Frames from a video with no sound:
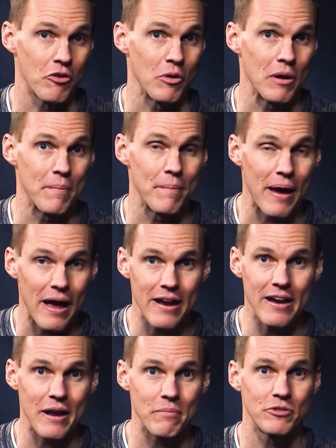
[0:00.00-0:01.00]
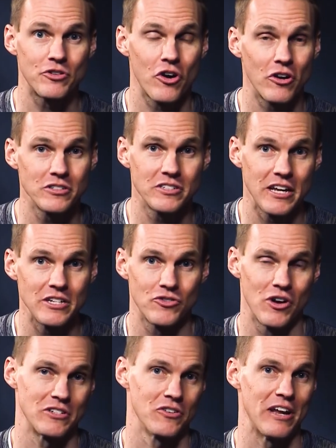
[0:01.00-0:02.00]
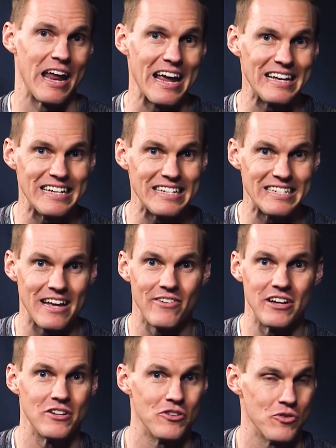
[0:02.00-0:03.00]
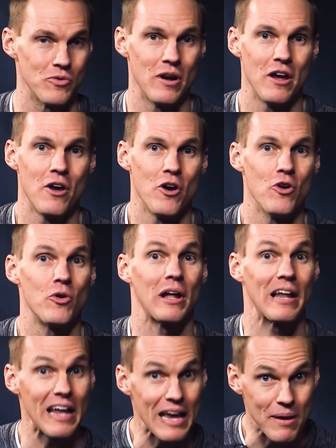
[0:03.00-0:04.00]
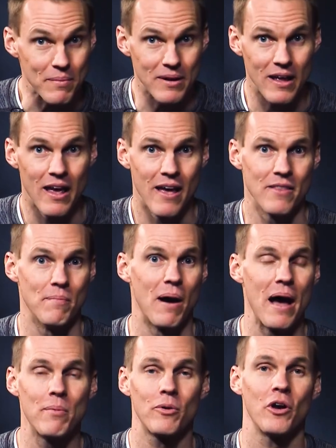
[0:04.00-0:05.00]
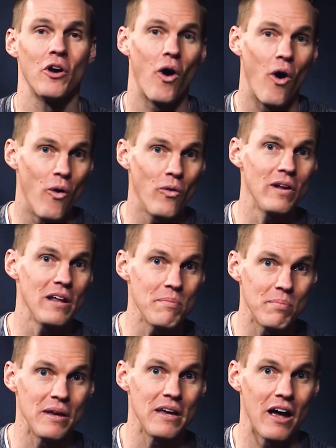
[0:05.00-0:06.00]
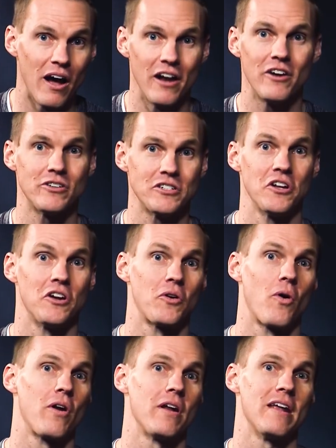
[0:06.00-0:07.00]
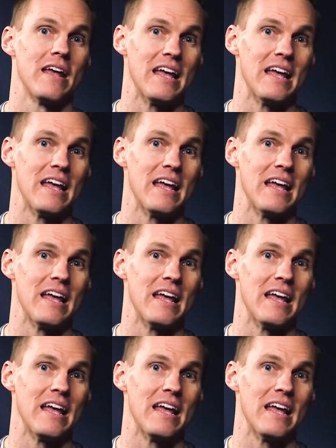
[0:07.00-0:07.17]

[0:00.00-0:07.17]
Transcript: through a man named Charles Taze Russell in 1872 who claimed the Bible could only be understood according to